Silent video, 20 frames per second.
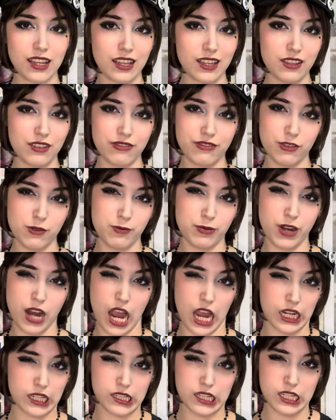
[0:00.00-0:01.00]
if you
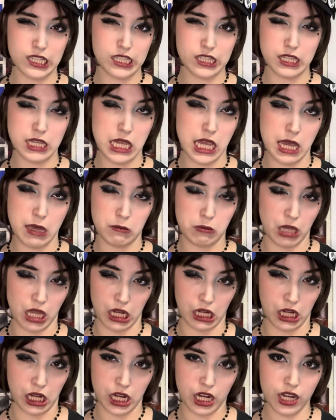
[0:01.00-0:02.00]
practice, you get
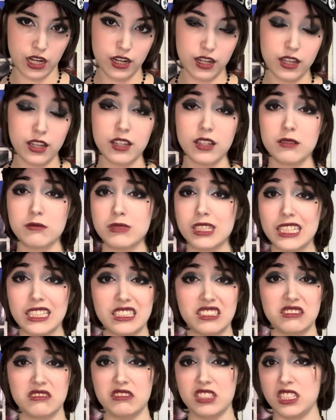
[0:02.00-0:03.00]
better, but I
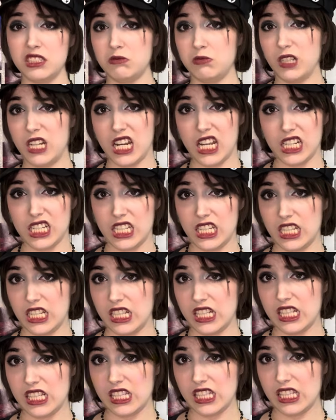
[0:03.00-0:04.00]
don't want to
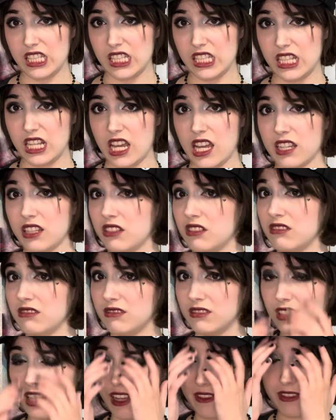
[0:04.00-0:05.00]
practice. I
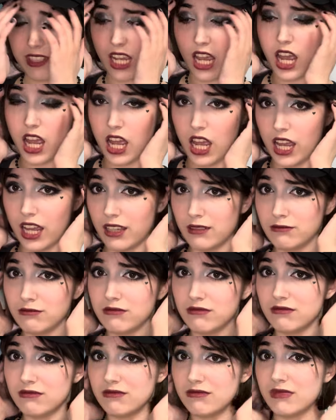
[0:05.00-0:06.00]
don't have
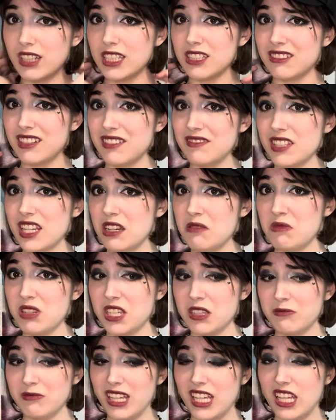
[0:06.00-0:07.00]
time. I don't have time to
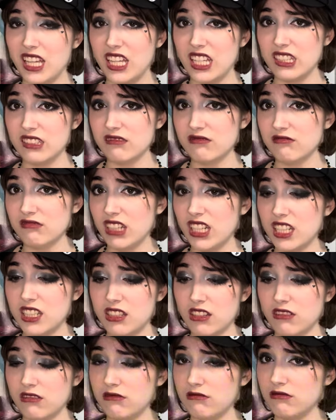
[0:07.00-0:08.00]
commit, and I
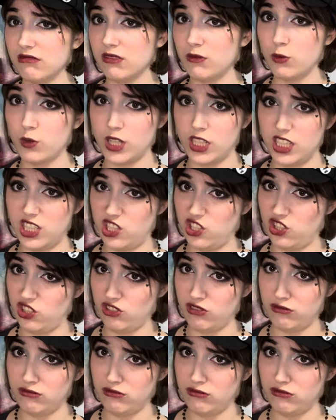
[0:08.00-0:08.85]
don't want to.